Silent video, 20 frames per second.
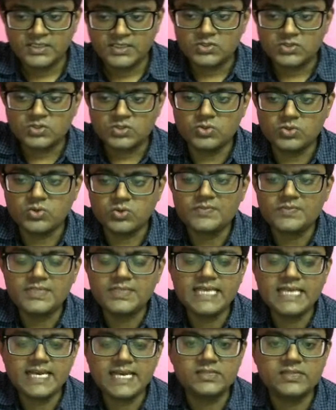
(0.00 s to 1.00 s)
So two of
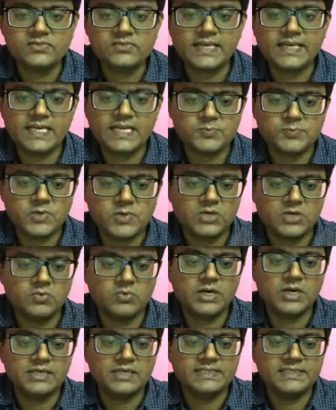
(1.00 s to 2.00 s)
these angles will correspond to
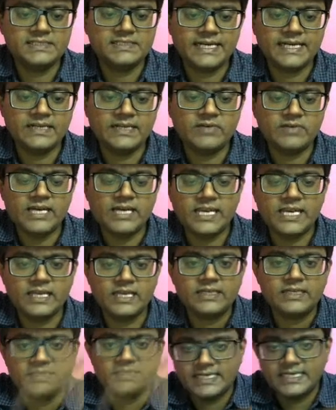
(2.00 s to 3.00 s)
what? This side one
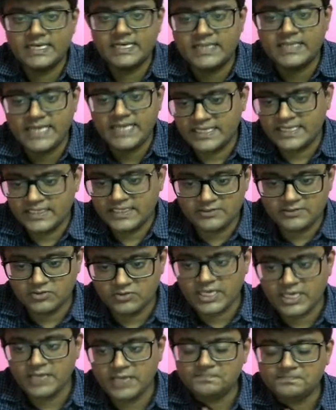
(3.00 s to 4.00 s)
angle, that side another angle.
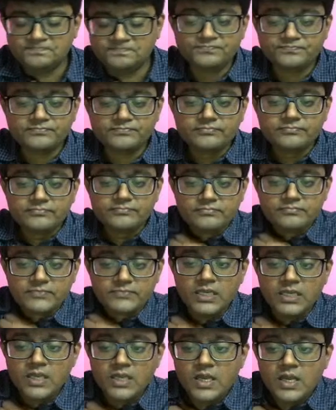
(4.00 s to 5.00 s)
Okay.
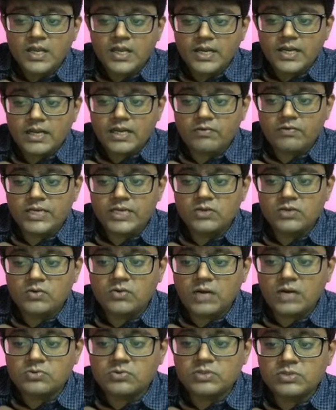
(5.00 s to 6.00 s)
Now when you
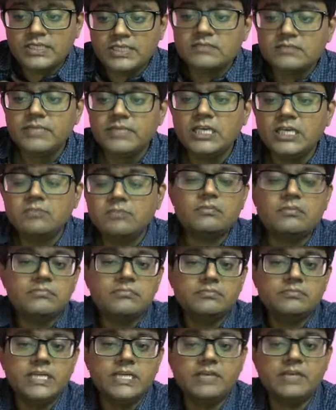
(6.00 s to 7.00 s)
come to this
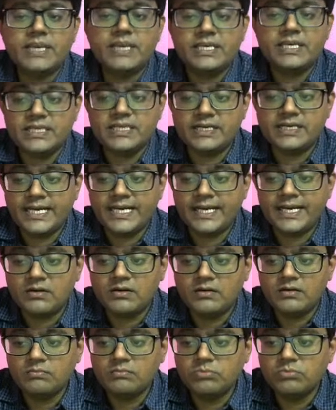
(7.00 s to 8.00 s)
minimum deviation,
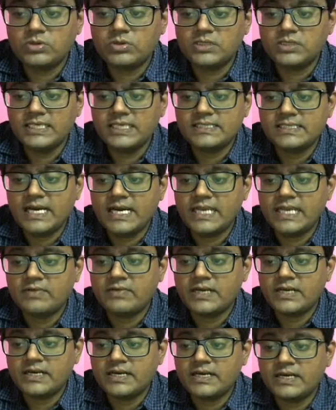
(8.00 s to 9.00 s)
right, both these
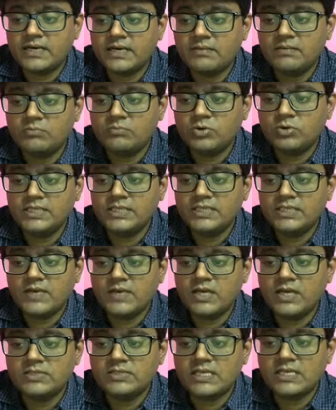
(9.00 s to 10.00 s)
I1 and both these
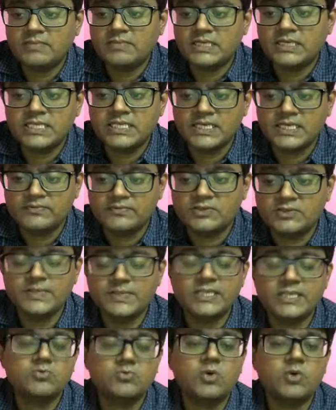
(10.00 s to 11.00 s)
values are merging, which
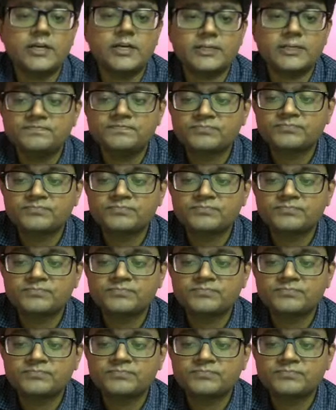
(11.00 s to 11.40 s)
means what?